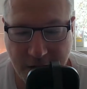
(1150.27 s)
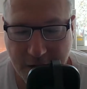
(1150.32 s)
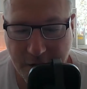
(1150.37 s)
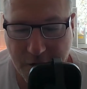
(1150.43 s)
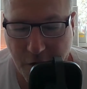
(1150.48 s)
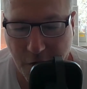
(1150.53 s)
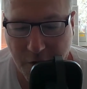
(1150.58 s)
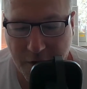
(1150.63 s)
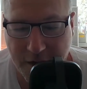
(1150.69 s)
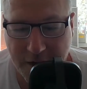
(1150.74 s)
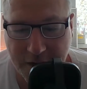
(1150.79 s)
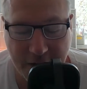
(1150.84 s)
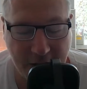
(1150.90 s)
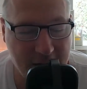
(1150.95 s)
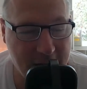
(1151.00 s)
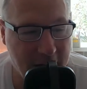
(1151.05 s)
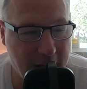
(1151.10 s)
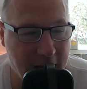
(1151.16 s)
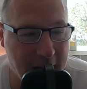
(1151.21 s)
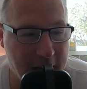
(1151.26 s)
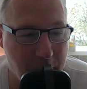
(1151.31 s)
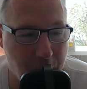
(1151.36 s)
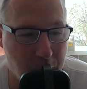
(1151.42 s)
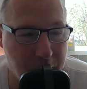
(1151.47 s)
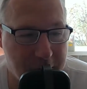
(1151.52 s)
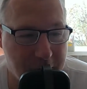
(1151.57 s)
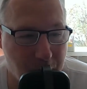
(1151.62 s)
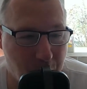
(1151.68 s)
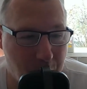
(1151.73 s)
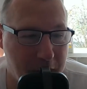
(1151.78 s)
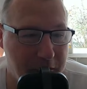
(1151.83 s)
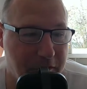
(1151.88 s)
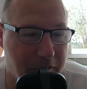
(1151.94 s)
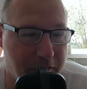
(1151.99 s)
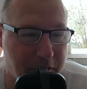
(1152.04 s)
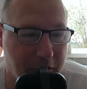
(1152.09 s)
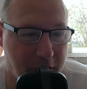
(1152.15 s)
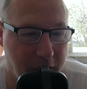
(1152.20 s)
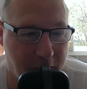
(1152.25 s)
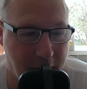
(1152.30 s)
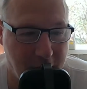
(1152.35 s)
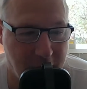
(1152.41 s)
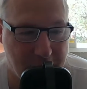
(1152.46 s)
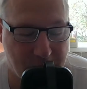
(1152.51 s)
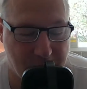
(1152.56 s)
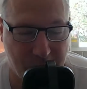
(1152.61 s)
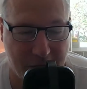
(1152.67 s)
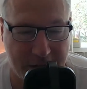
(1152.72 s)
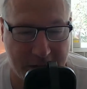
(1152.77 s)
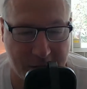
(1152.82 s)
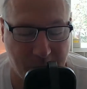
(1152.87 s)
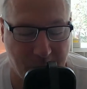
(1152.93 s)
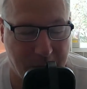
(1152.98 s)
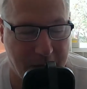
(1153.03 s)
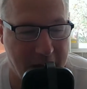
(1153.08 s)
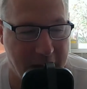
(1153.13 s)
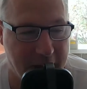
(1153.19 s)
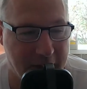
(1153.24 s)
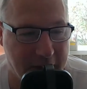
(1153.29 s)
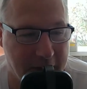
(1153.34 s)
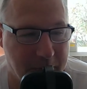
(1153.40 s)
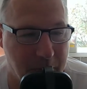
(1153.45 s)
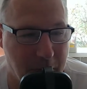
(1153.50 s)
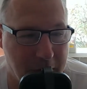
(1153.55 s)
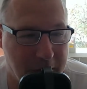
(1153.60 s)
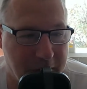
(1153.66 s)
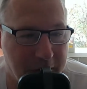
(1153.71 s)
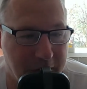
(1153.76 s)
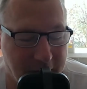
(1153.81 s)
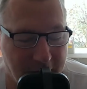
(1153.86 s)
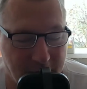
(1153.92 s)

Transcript: and he wasn't with the Australian players as much as